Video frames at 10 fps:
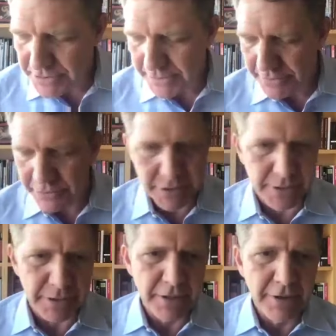The other
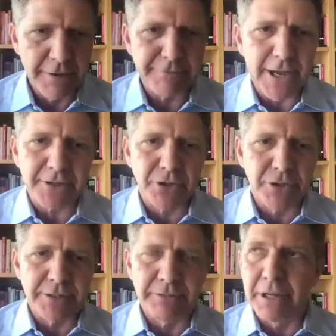thing factor
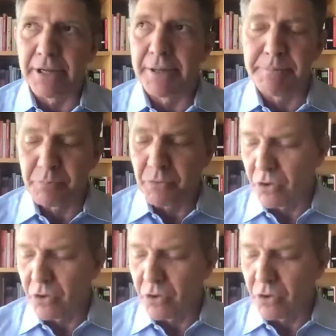that um,